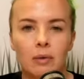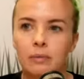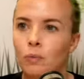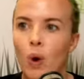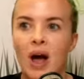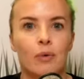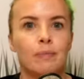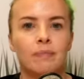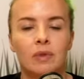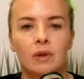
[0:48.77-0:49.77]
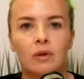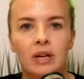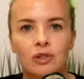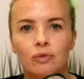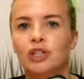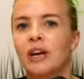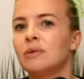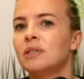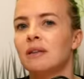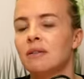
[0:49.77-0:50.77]
Wow. Okay, so
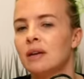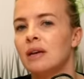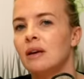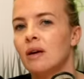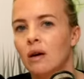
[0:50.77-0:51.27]
Chelsea 3,